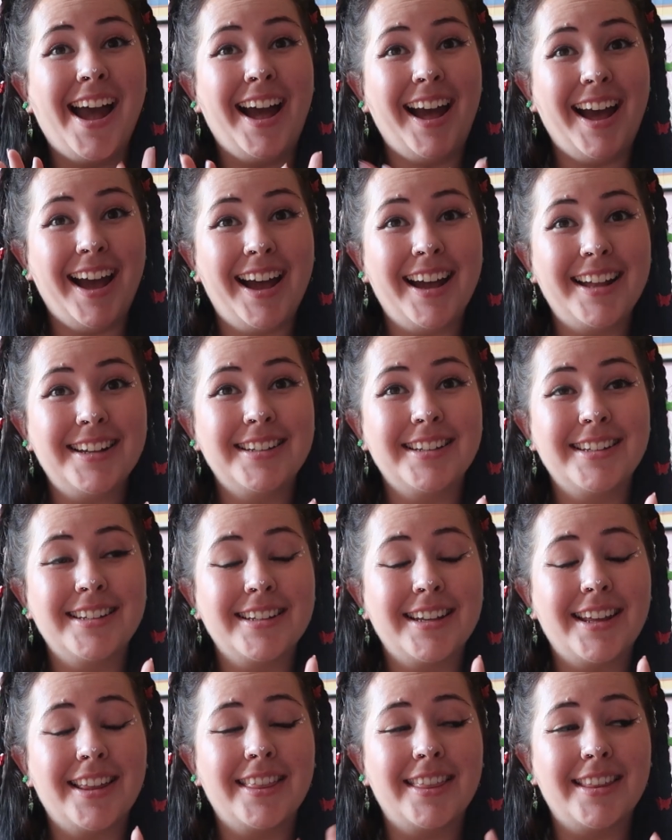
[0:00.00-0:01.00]
and
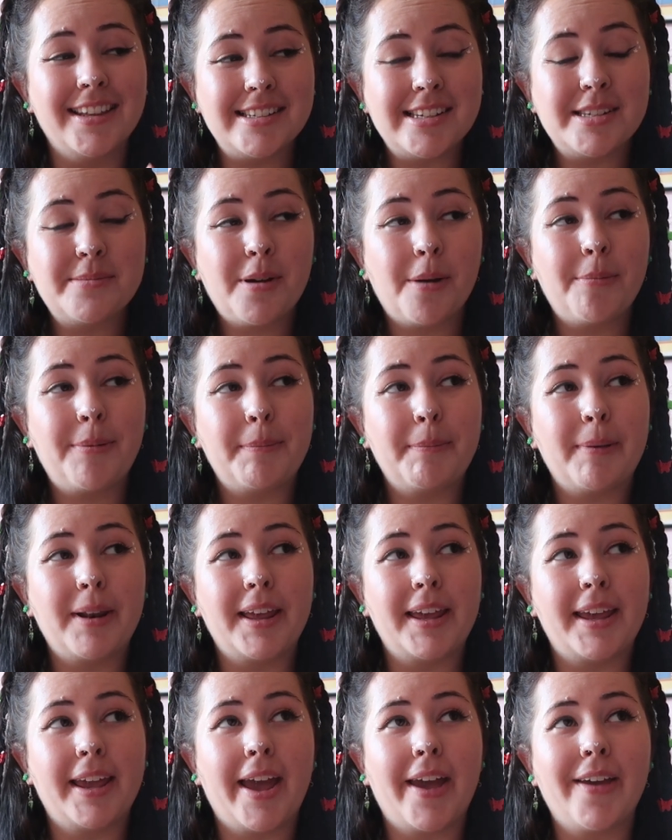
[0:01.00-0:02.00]
this is
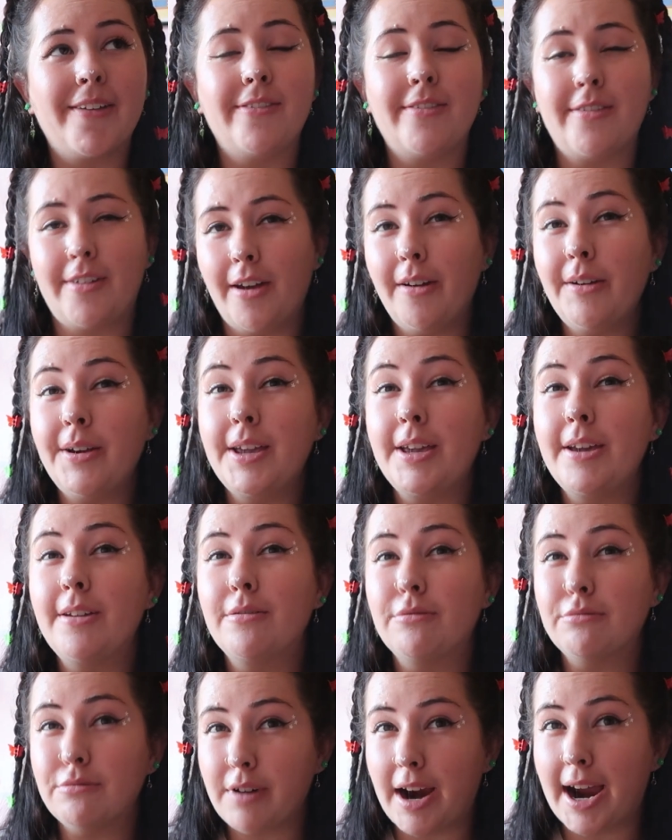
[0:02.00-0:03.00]
probably a very
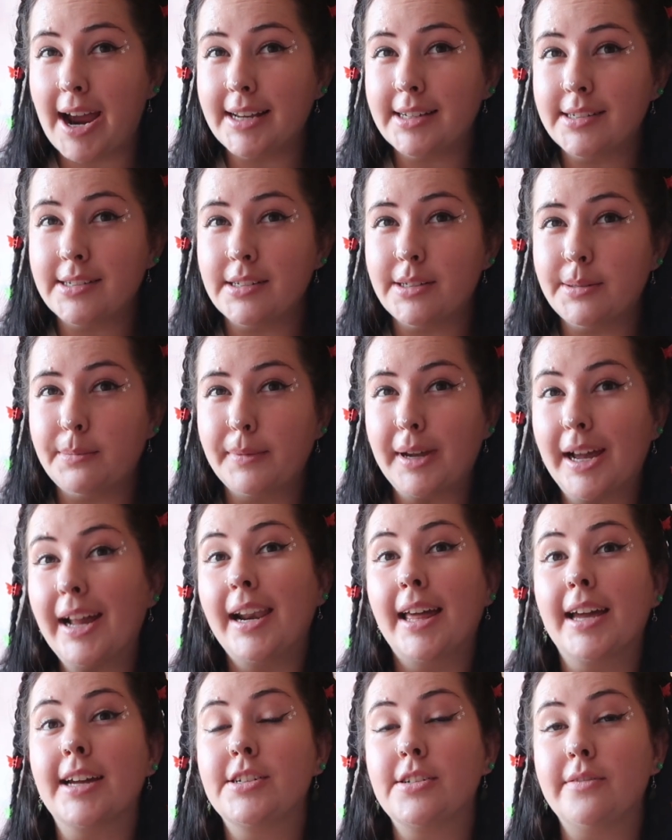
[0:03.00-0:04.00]
random
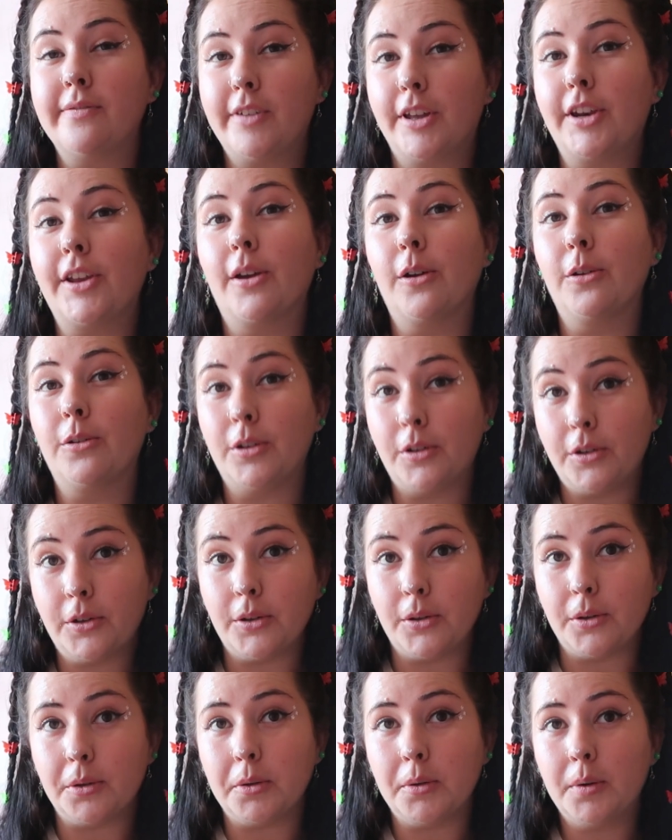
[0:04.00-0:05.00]
collection video to
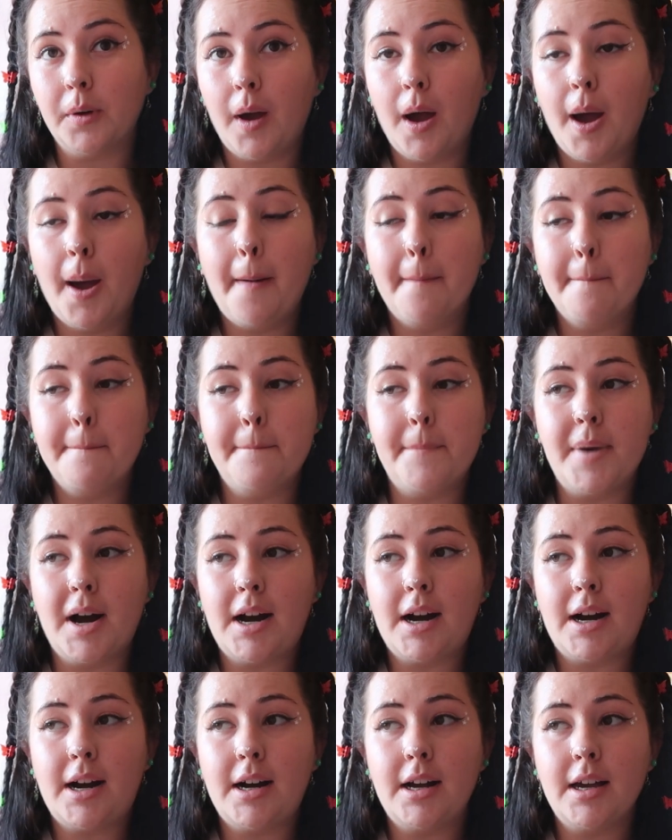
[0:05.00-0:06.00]
do,
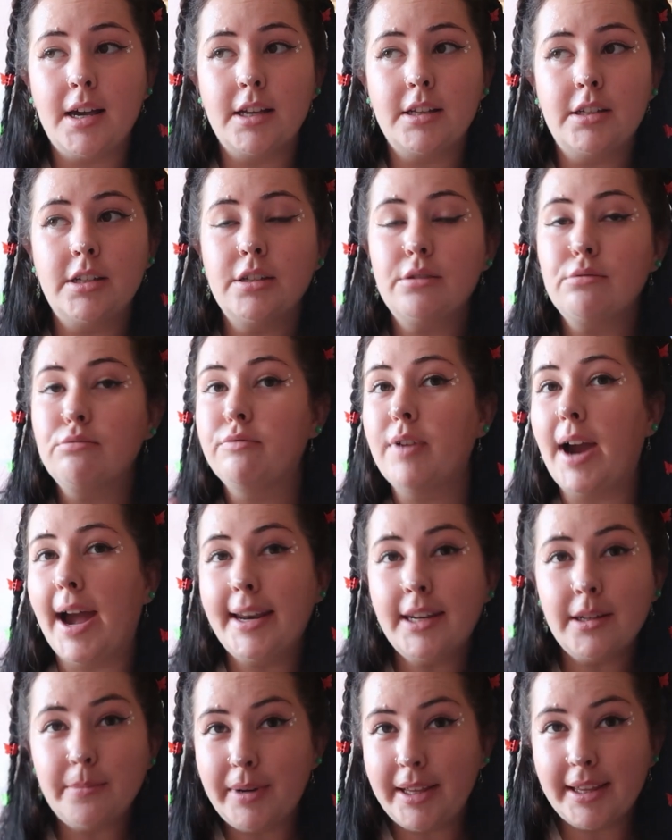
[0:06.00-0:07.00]
but it just
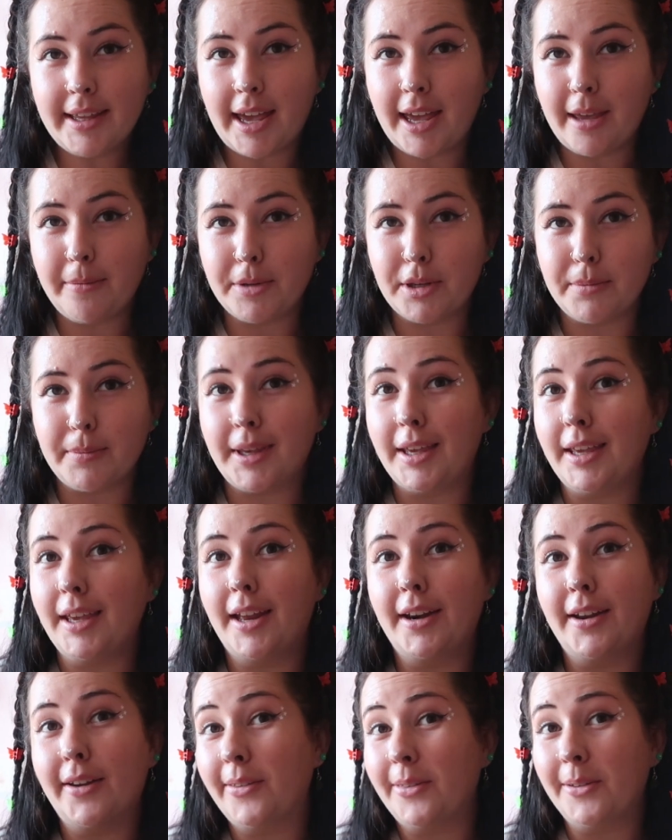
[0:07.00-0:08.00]
randomly came to me
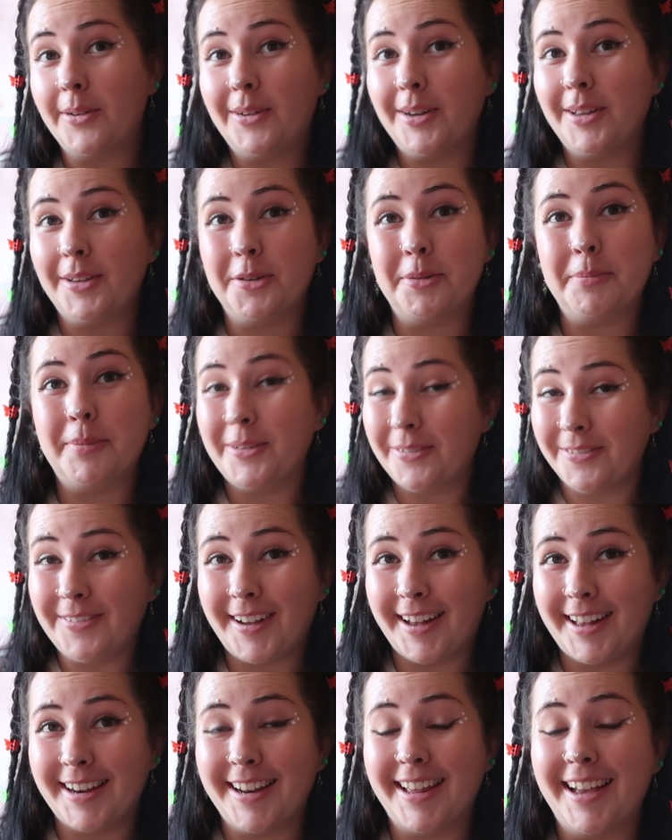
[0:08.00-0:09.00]
and I thought it would be
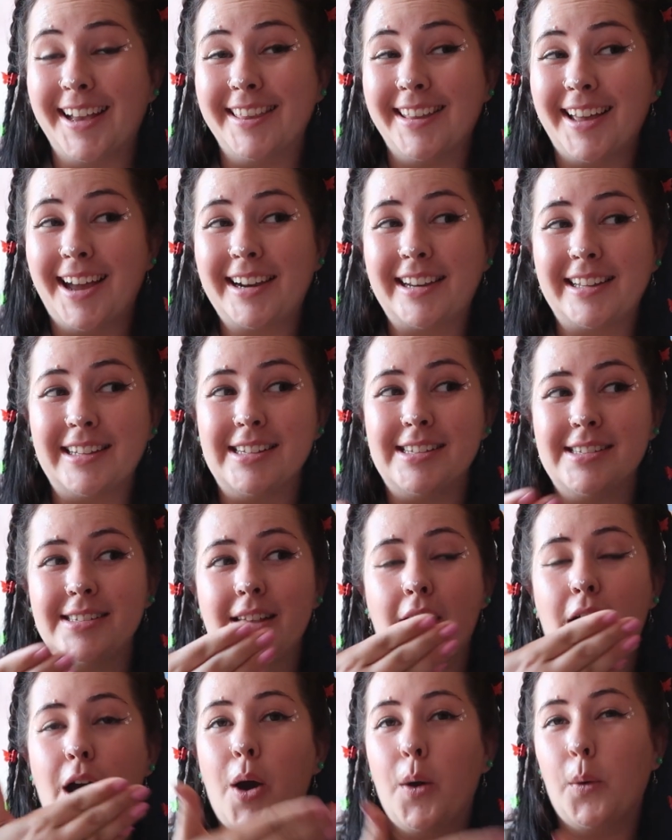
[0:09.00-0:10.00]
fun, and that is
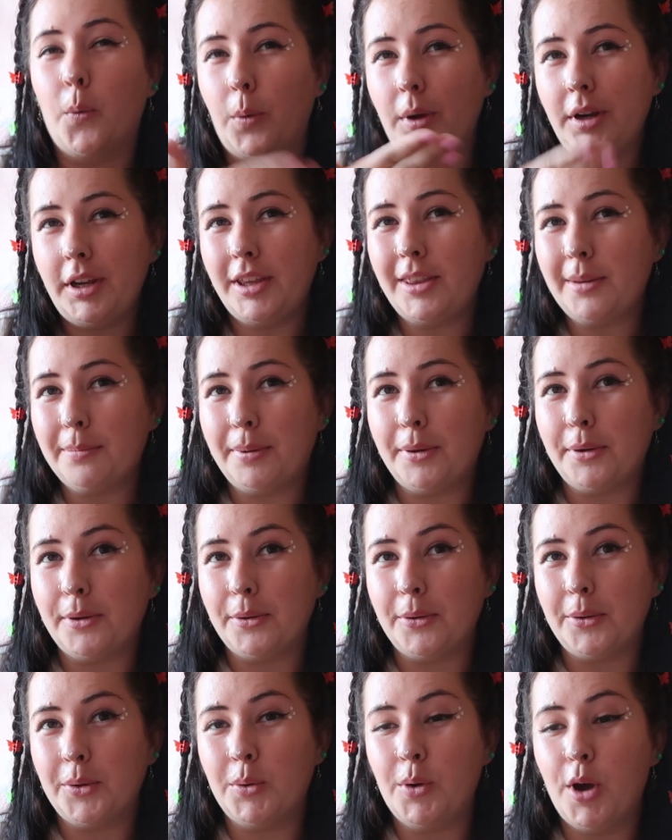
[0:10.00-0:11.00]
Winnie the
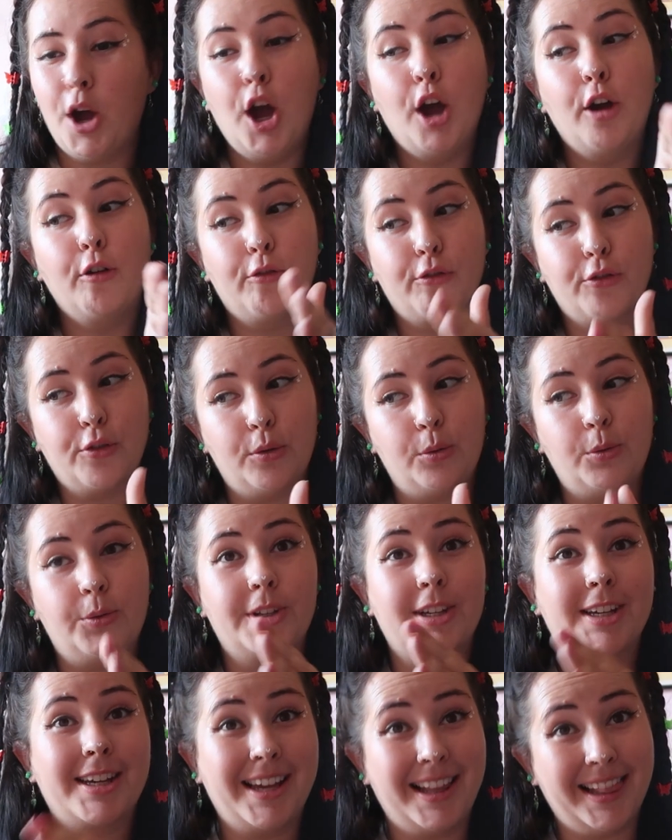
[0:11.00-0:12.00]
Pooh fruit
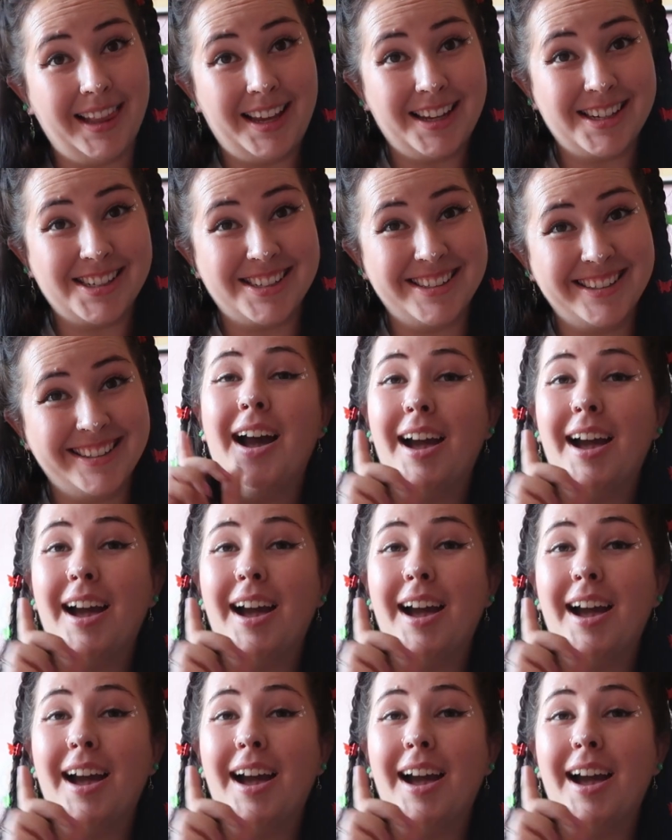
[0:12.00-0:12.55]
collection.